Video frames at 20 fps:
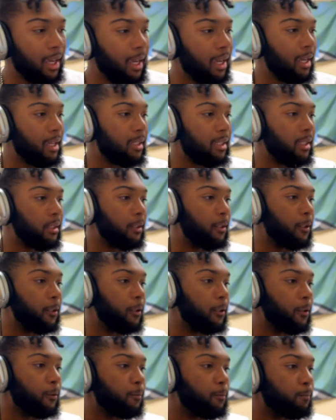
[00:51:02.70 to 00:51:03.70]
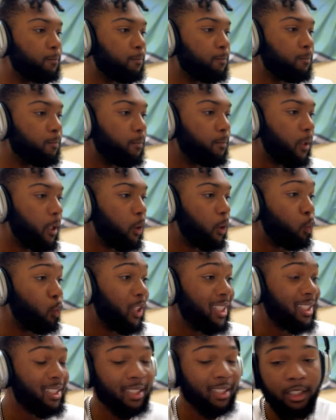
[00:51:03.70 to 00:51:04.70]
at um, a
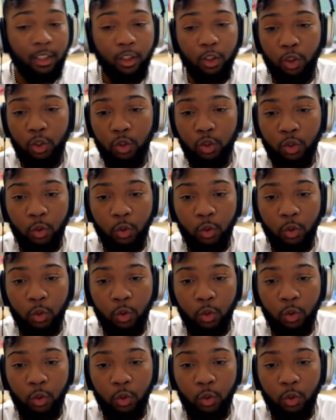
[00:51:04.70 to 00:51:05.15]
recent